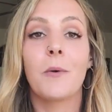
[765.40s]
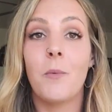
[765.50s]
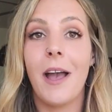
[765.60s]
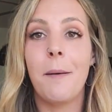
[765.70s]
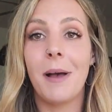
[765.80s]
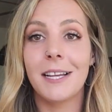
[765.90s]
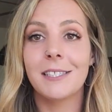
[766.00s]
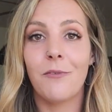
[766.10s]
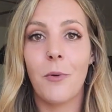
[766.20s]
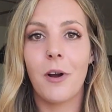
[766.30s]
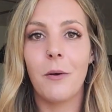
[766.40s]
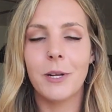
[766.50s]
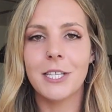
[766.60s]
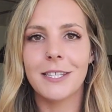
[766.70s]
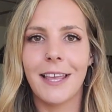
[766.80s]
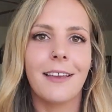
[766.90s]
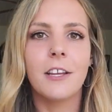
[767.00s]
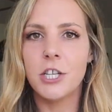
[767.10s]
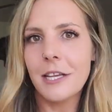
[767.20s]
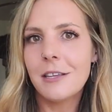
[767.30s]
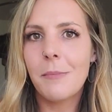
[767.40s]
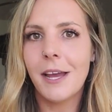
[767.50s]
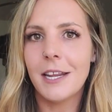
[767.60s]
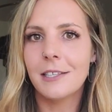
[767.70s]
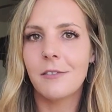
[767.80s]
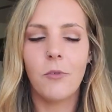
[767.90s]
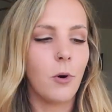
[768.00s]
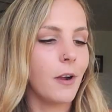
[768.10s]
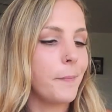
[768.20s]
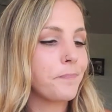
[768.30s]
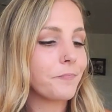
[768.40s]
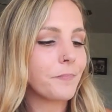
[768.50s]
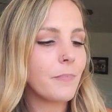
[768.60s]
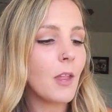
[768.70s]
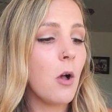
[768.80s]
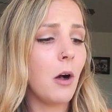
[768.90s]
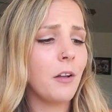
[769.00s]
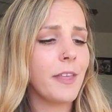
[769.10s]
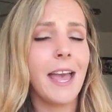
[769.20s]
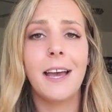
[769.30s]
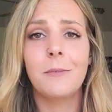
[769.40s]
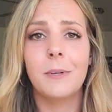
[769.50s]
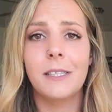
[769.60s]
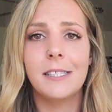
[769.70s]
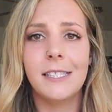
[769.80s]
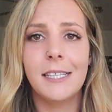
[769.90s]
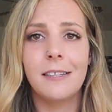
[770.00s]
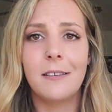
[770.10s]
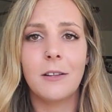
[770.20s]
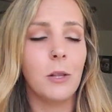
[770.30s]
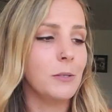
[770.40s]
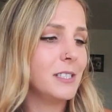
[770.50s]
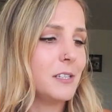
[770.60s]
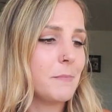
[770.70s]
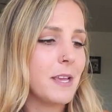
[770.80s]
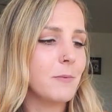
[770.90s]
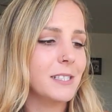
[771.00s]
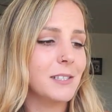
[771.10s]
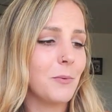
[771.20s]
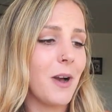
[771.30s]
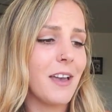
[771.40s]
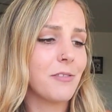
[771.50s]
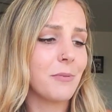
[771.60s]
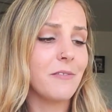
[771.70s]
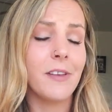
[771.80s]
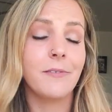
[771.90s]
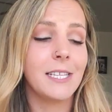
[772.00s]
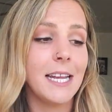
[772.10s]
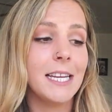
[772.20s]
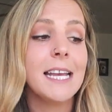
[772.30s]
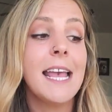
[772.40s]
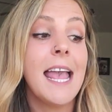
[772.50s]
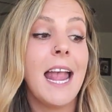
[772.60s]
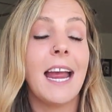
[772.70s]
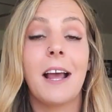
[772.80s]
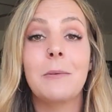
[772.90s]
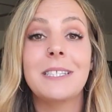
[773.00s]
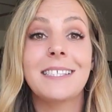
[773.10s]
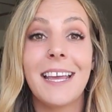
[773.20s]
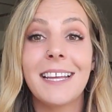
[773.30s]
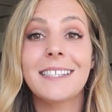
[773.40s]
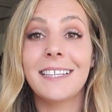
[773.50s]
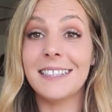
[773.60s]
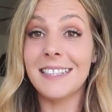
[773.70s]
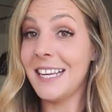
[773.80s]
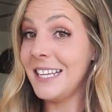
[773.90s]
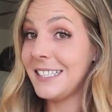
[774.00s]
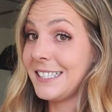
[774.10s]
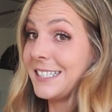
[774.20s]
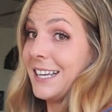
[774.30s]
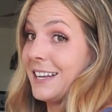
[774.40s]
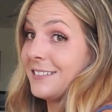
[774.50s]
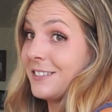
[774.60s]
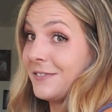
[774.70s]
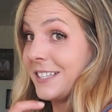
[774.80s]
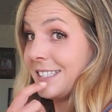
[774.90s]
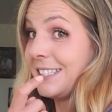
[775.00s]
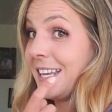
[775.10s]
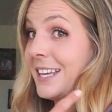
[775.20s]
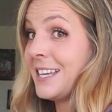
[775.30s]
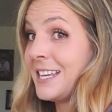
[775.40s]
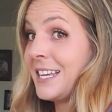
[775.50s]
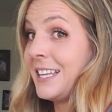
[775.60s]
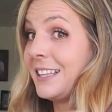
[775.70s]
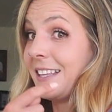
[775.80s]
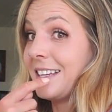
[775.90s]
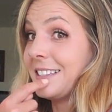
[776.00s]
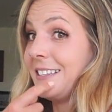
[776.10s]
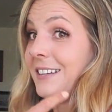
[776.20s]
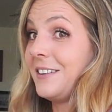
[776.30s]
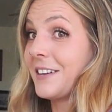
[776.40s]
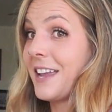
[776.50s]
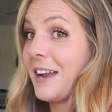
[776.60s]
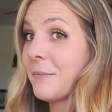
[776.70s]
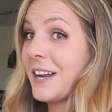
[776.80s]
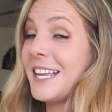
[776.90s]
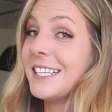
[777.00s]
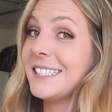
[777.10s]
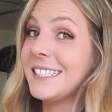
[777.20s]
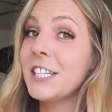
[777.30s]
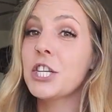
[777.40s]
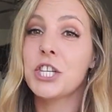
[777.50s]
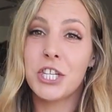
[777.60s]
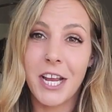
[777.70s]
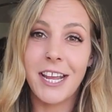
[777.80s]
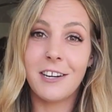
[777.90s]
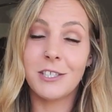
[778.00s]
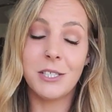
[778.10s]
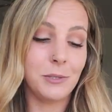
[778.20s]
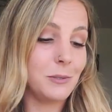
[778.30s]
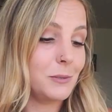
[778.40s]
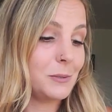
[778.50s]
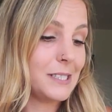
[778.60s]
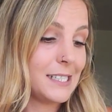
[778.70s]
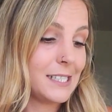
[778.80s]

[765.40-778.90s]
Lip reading: at my Sephora, which is like a JCPenney Sephora, all they had was close to me was the Y315. And I would say it's at least, I don't know if you can see like on camera, it's a shade or two,